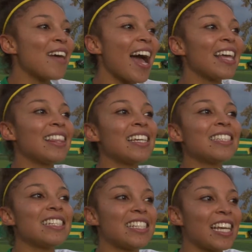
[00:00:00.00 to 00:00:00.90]
I think
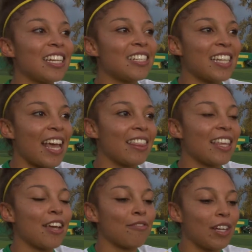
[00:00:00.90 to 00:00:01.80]
the senior day
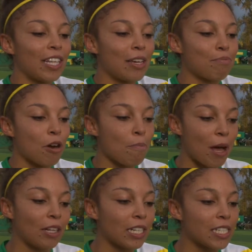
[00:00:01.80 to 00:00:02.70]
thing really
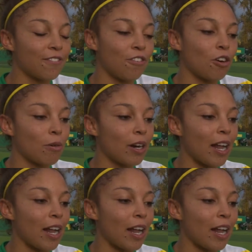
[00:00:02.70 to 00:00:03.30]
propelled us forward.